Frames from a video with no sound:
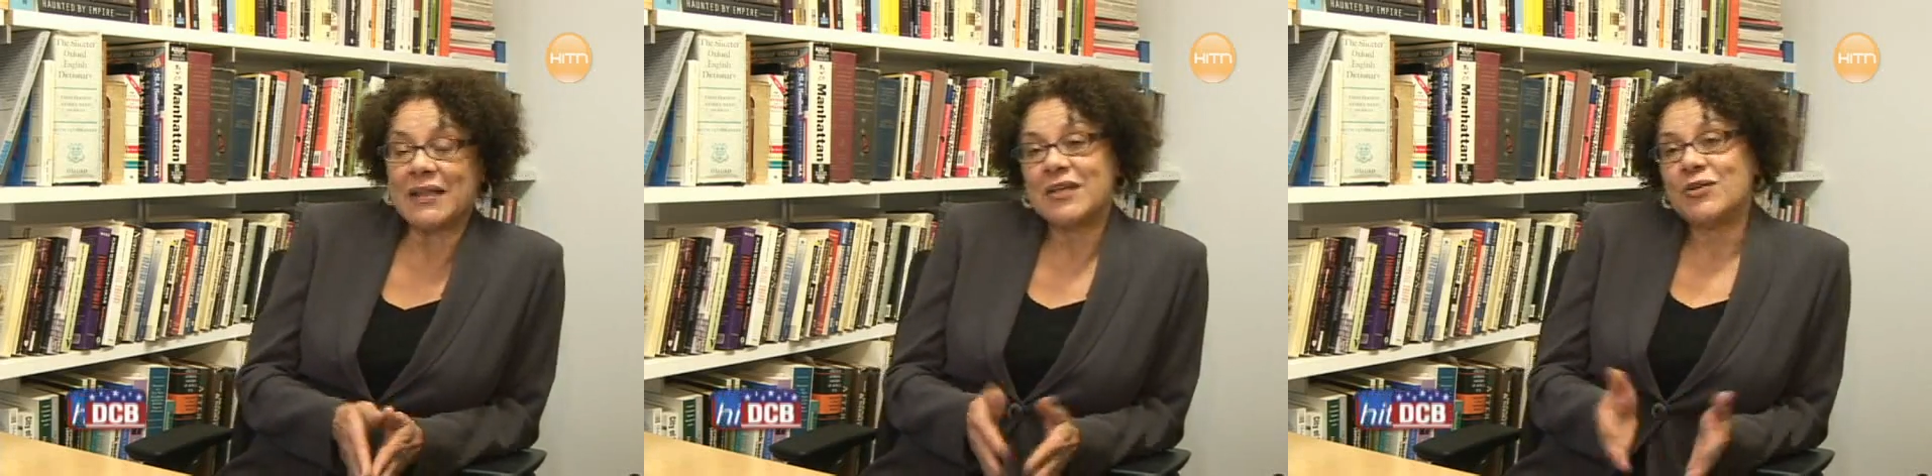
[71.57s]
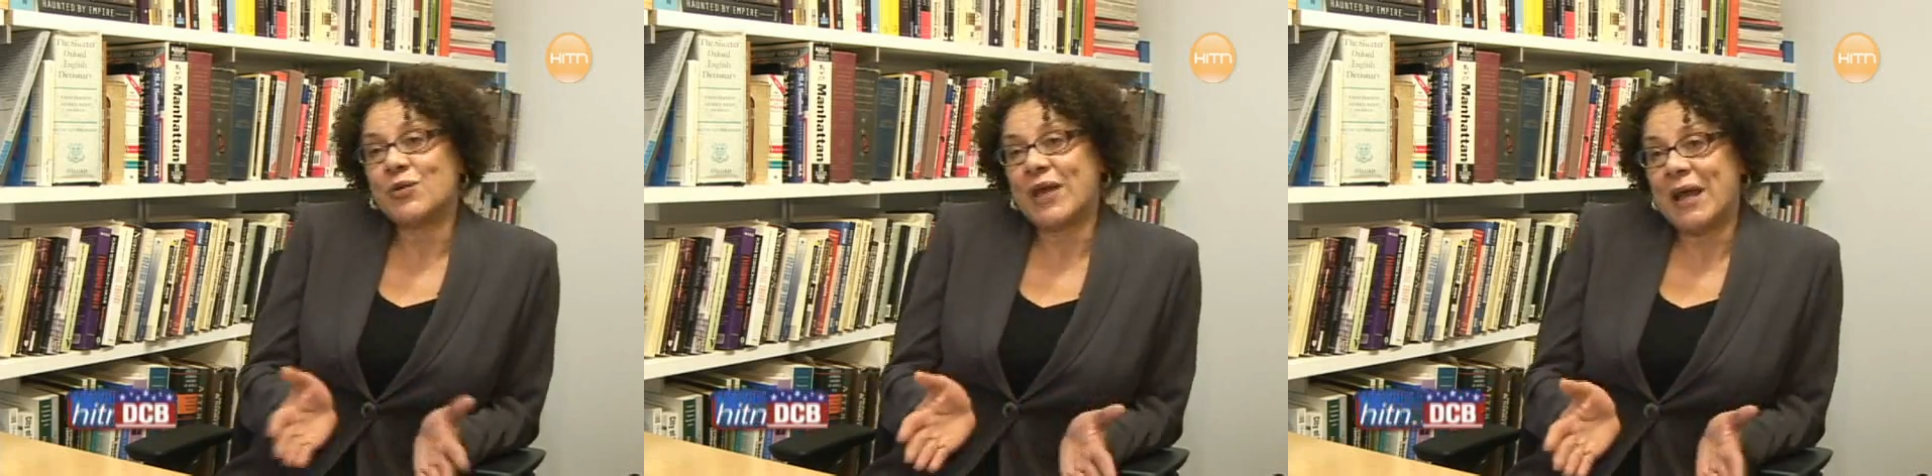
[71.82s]

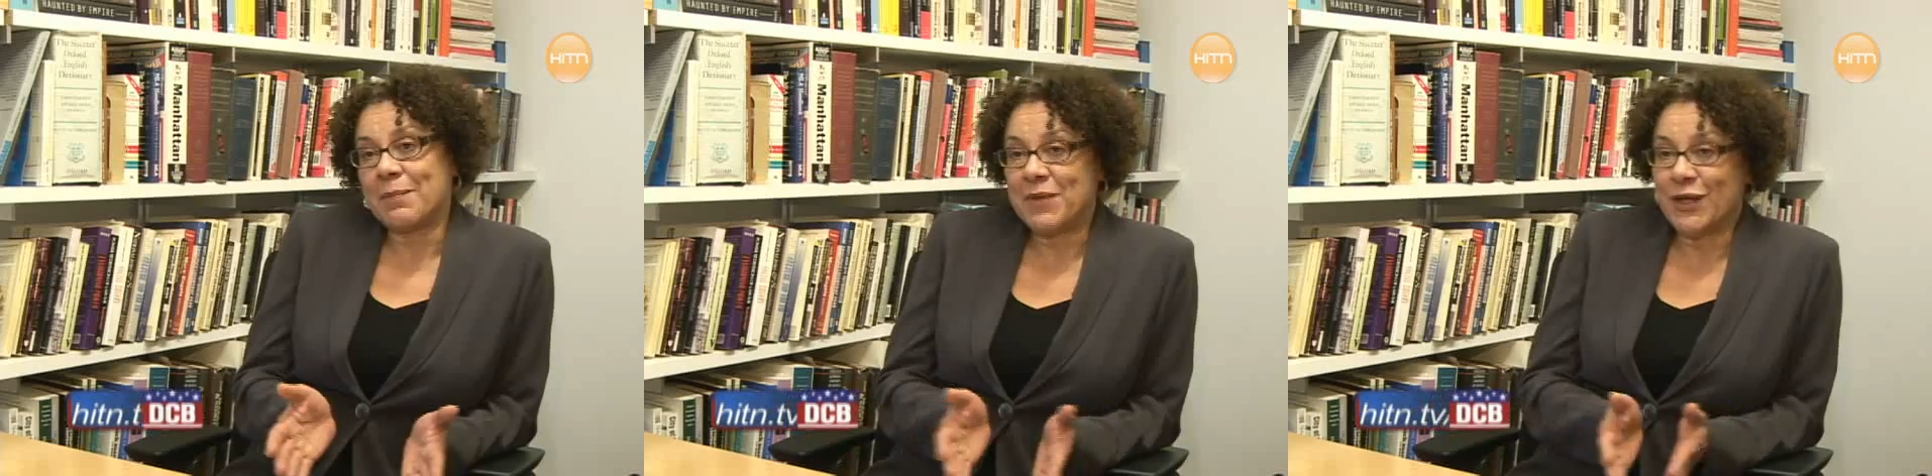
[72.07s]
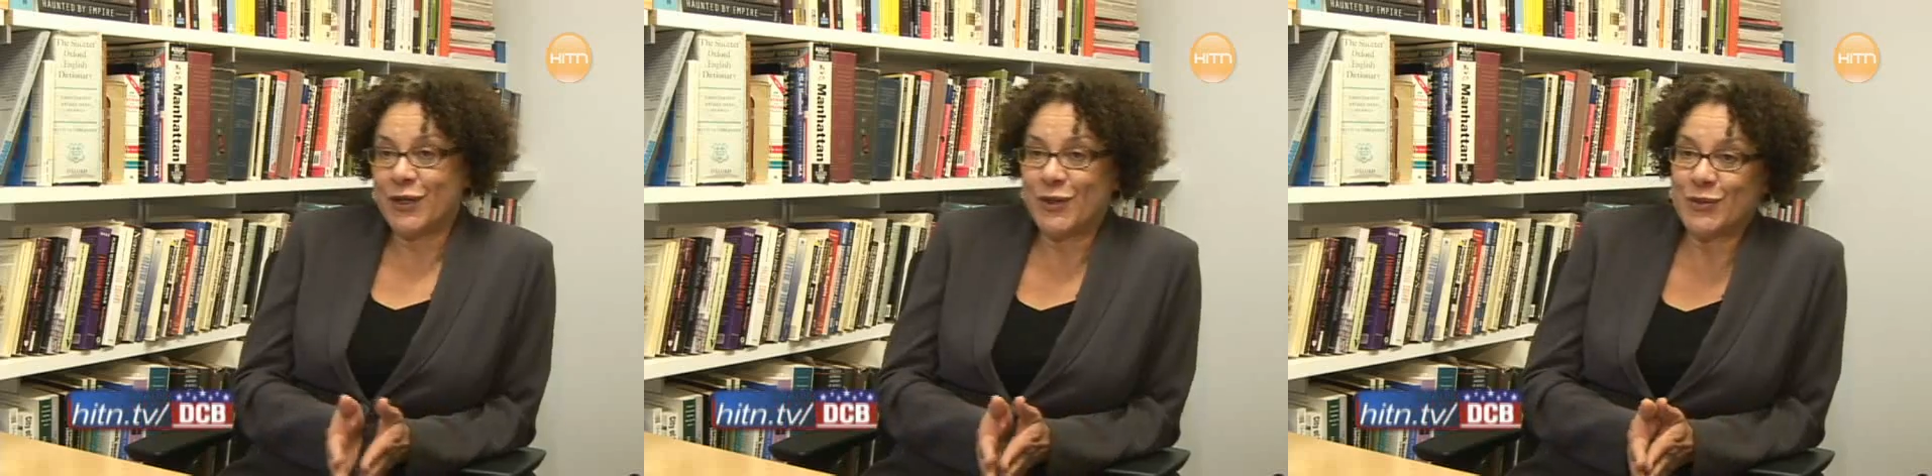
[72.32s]
then you can't
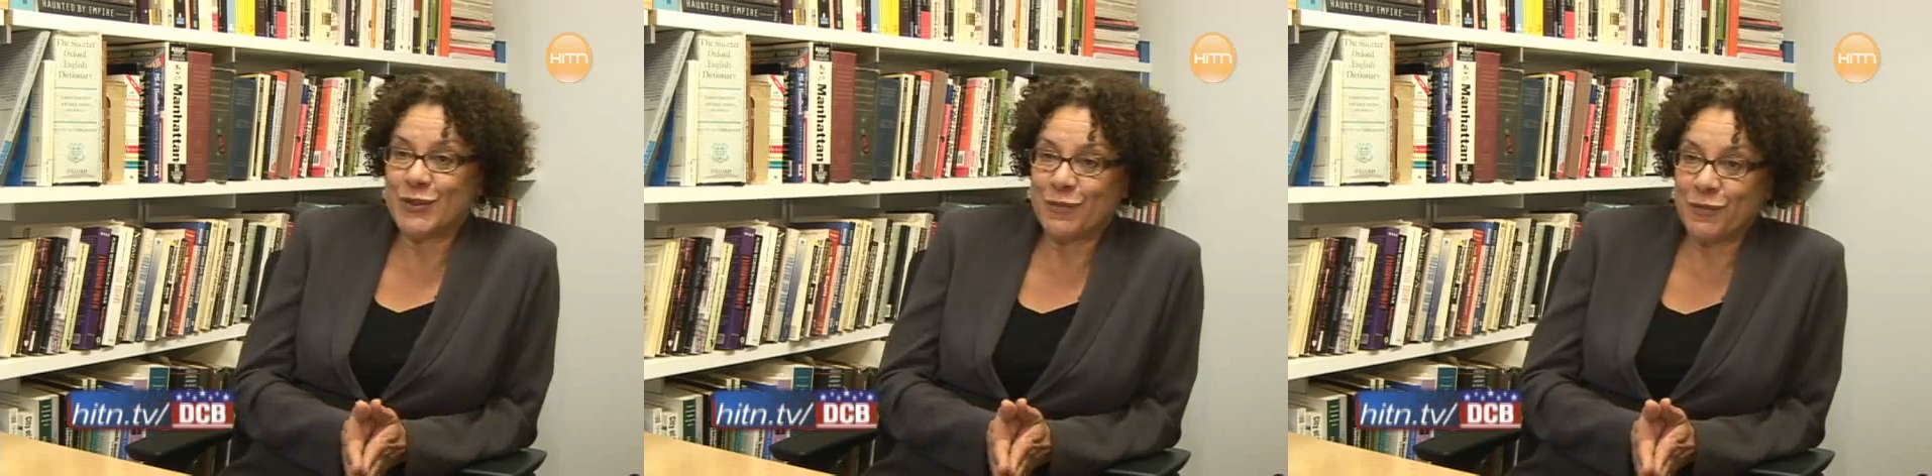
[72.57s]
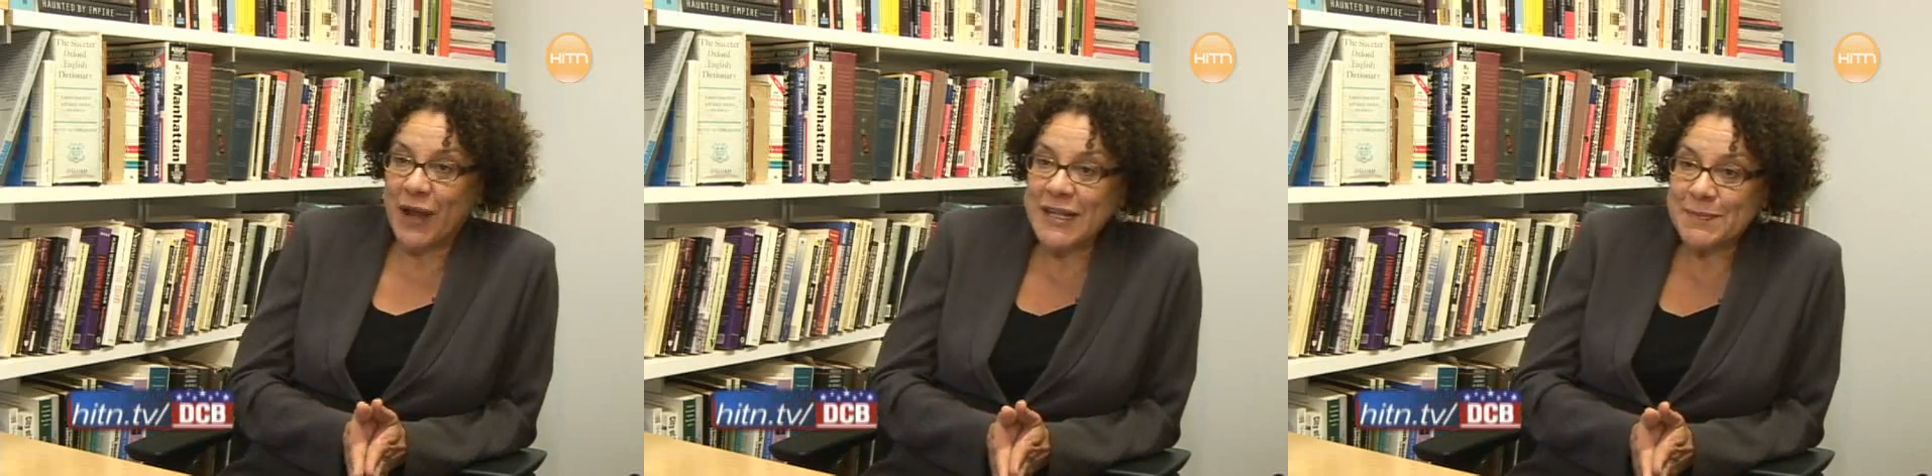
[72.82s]
be accused
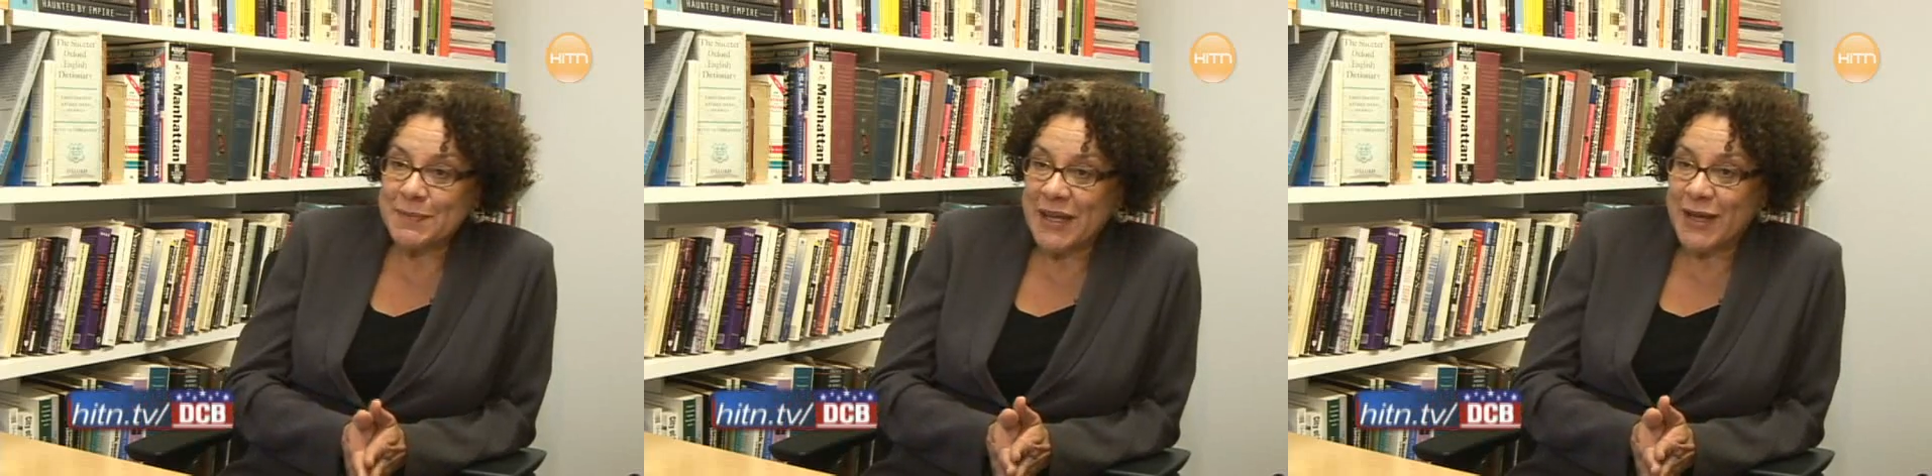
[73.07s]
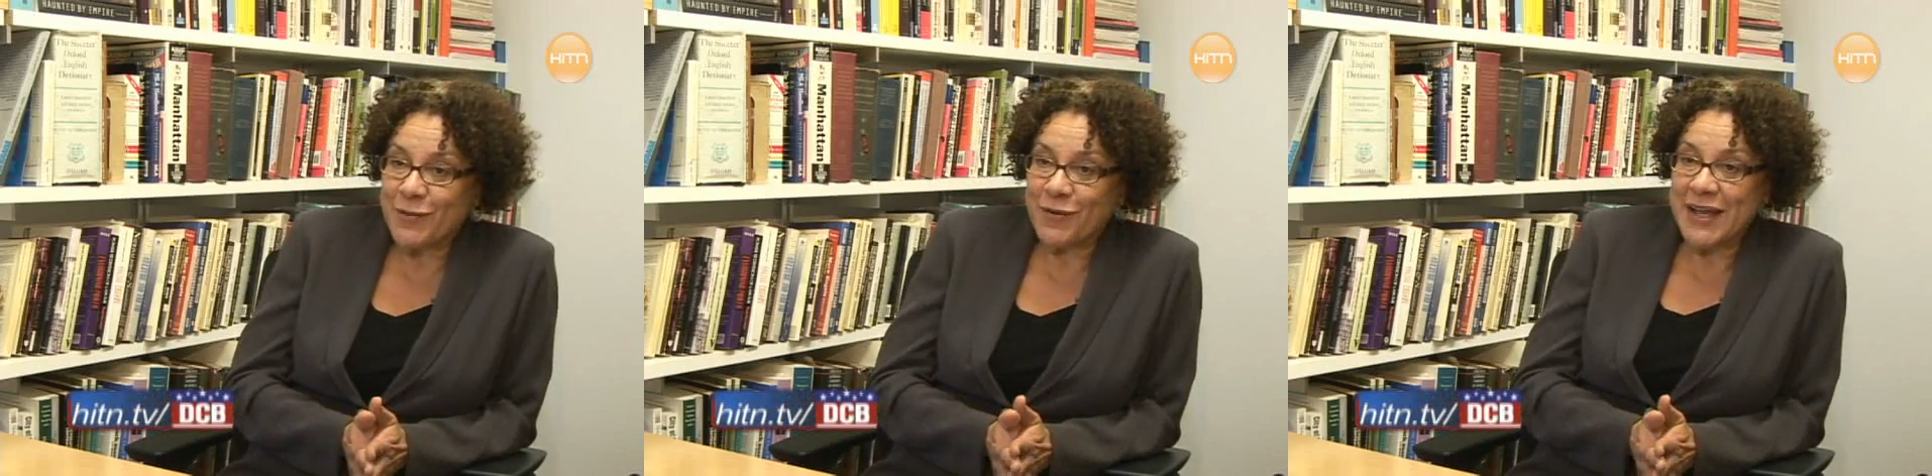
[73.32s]
of
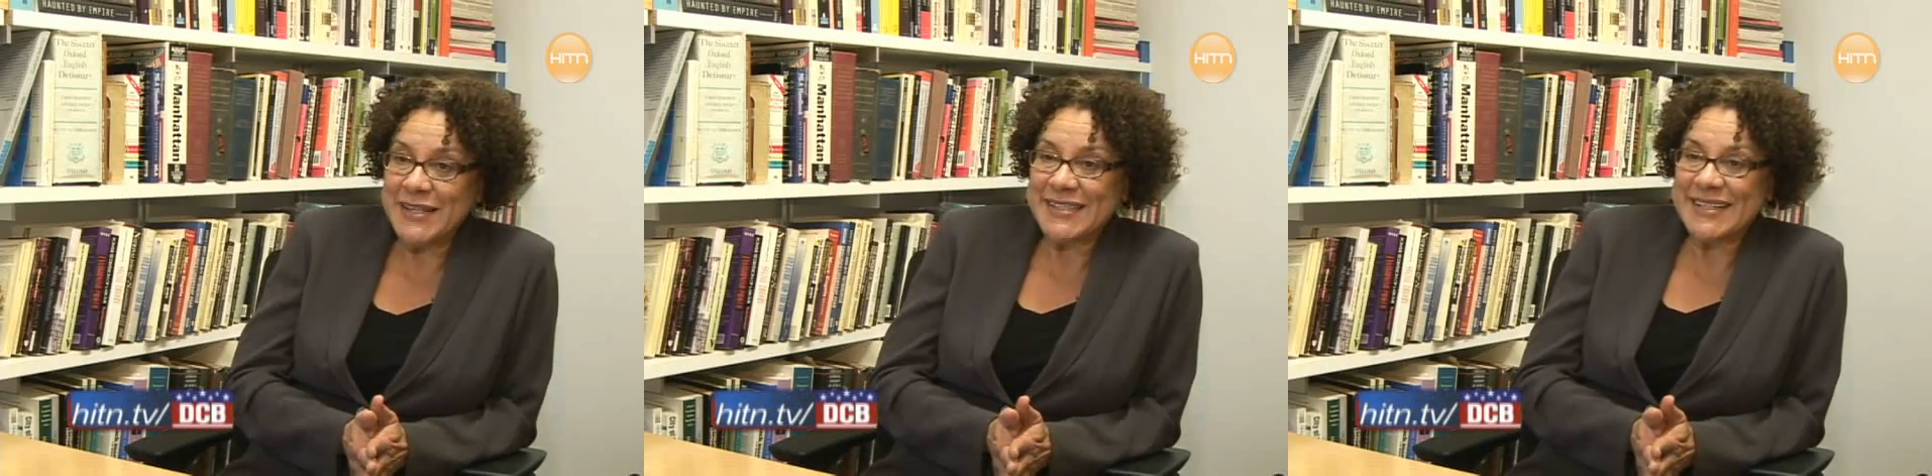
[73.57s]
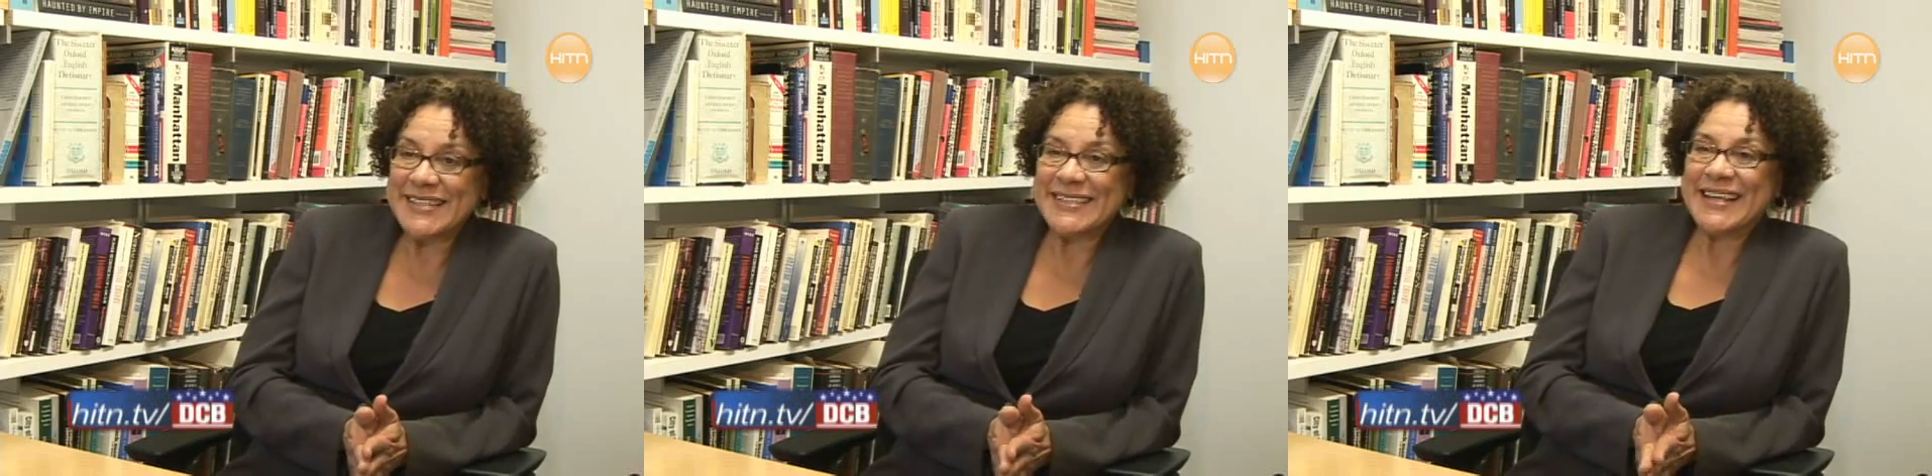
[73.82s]
being a
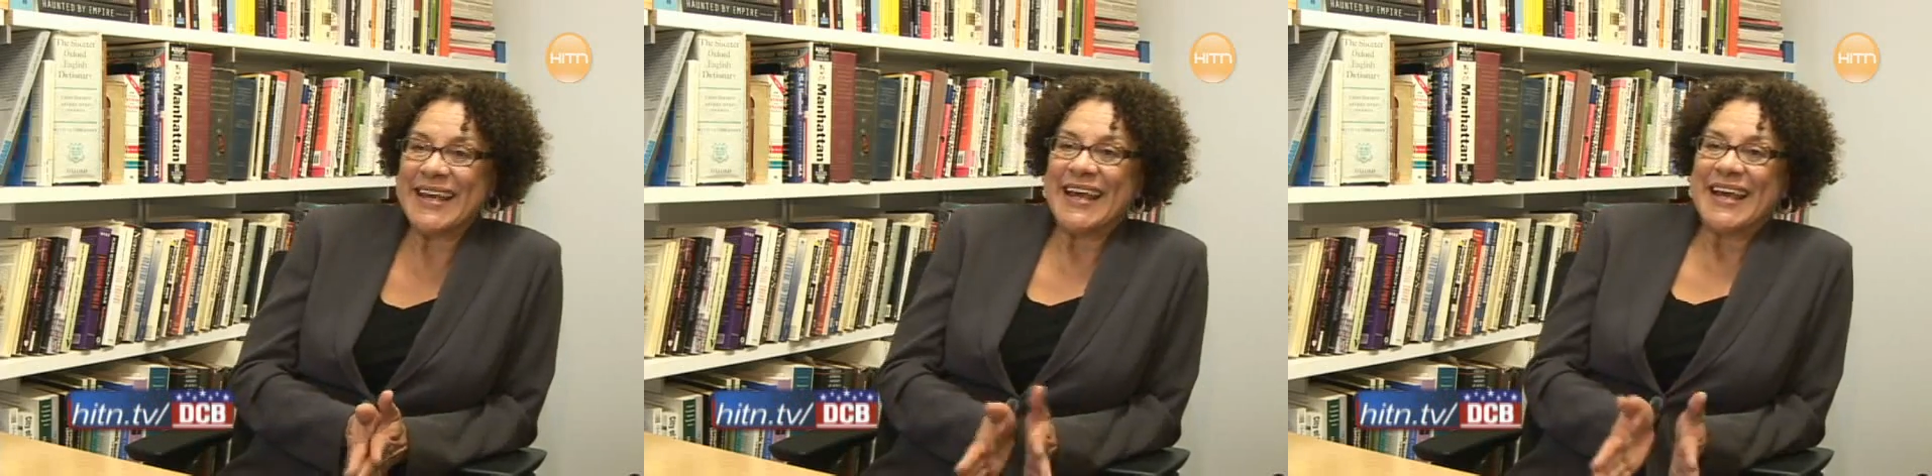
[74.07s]
racist.